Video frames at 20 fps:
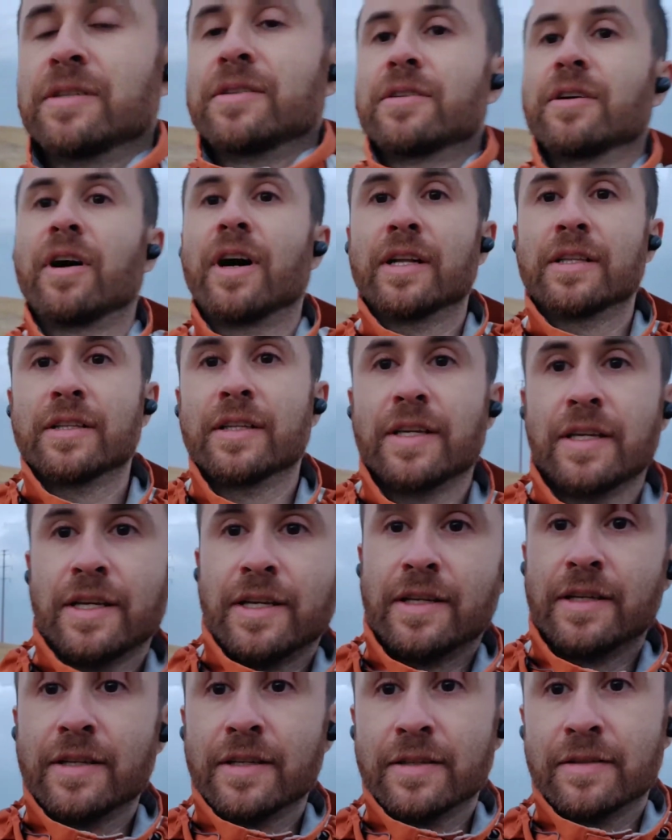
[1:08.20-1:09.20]
taught
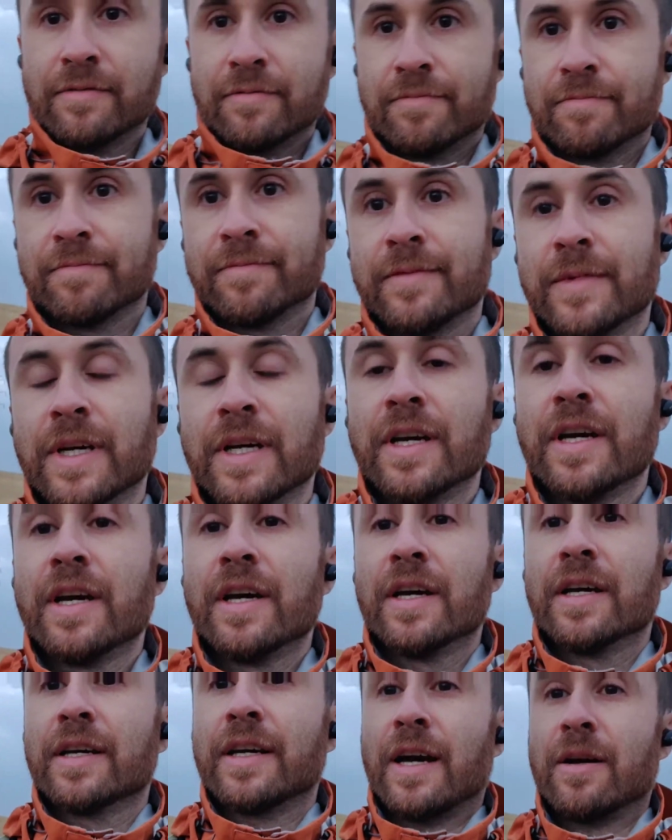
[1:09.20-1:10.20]
in
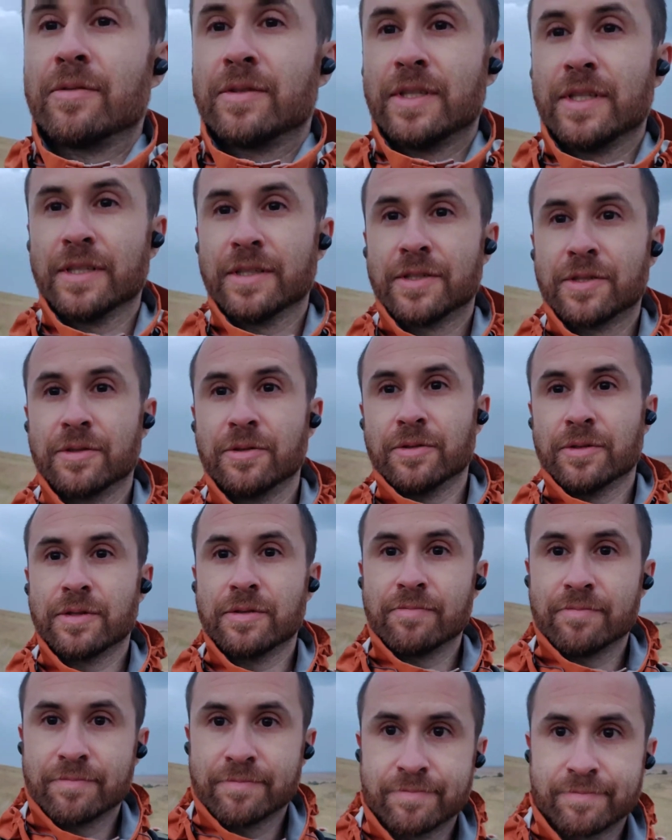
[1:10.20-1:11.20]
counseling schools,
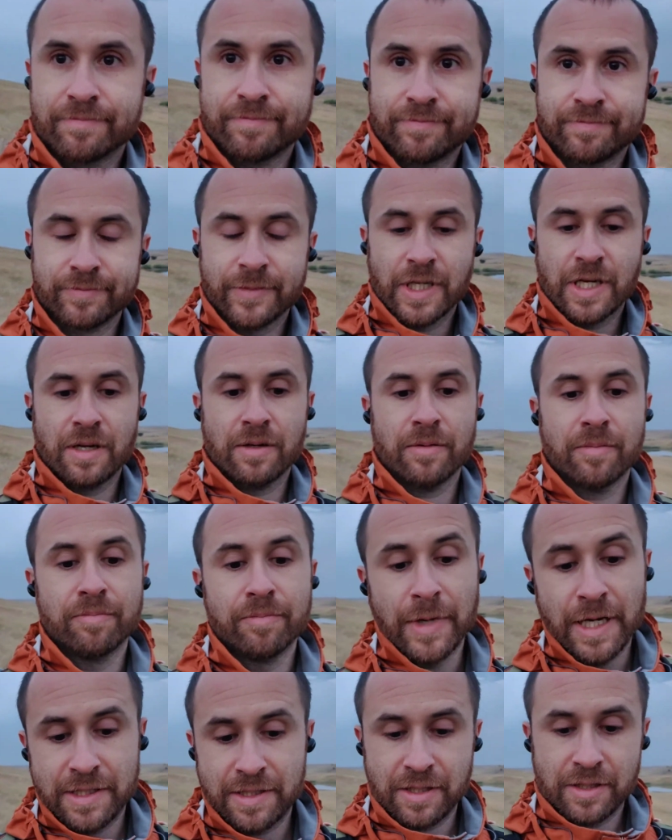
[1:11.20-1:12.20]

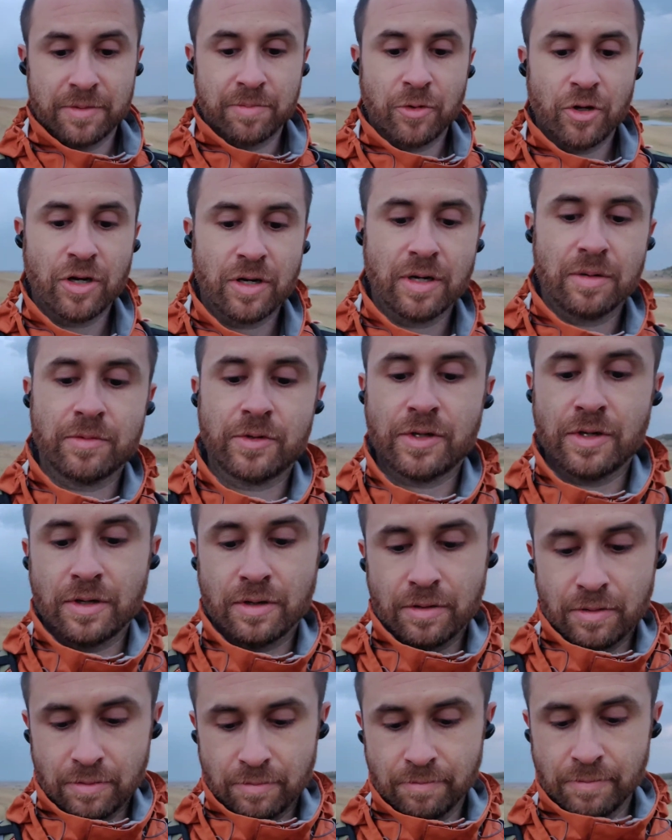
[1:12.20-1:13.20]
master's programs,
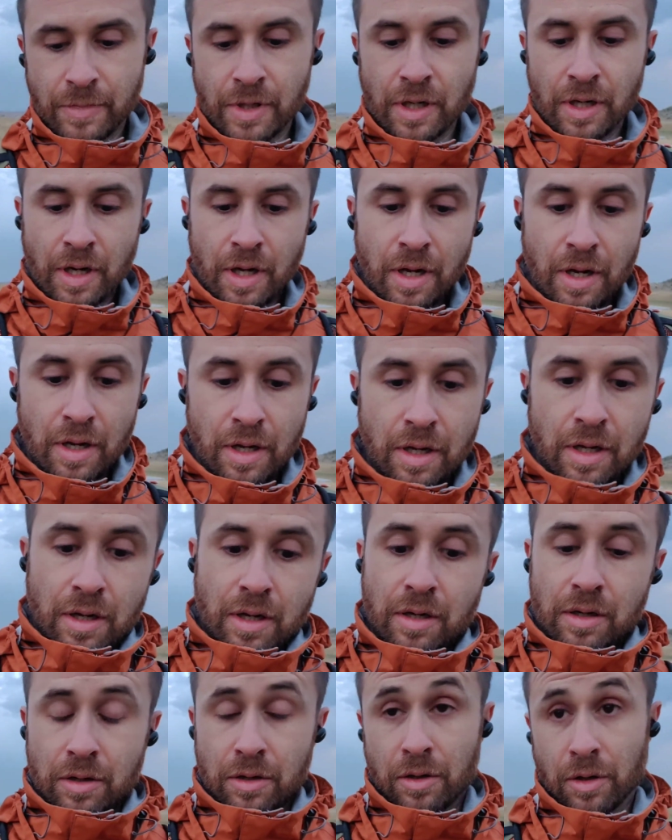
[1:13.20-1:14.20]
or
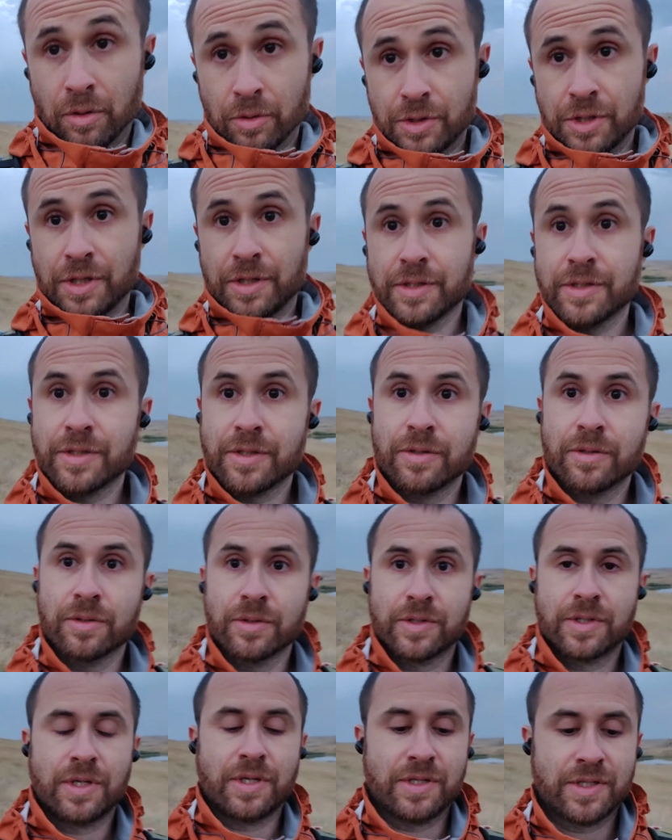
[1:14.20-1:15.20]
coaching
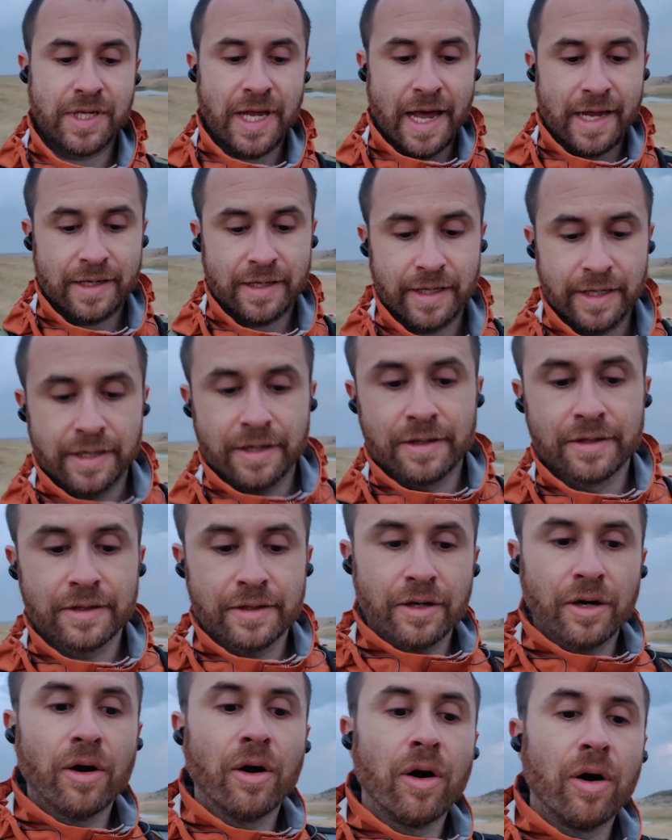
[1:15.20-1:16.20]
schools. Sadly,
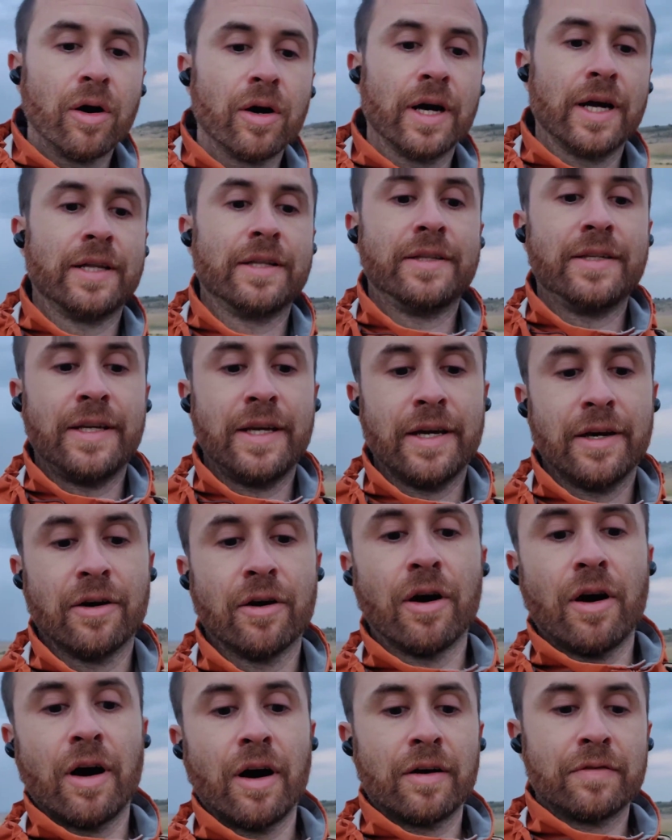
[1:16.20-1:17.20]
the whole idea
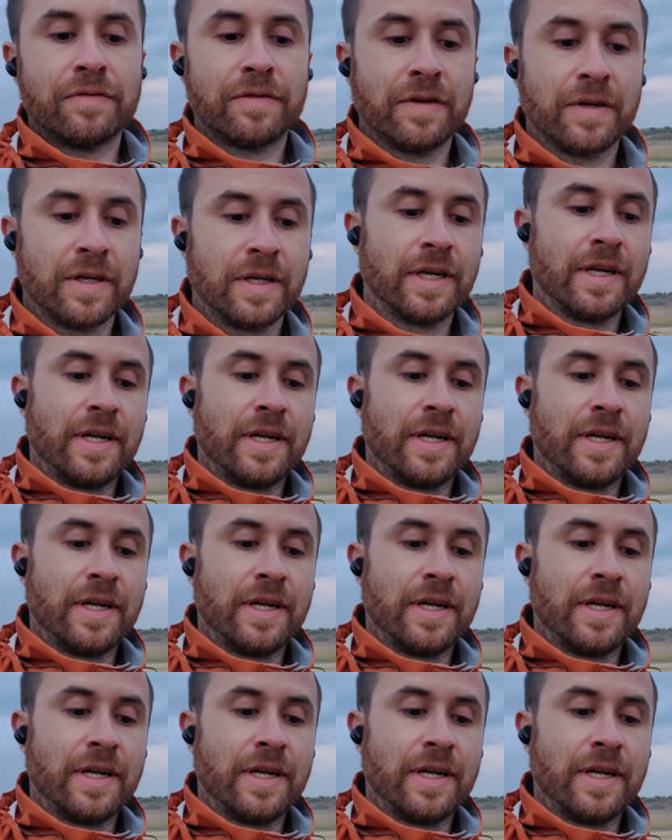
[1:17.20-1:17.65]
of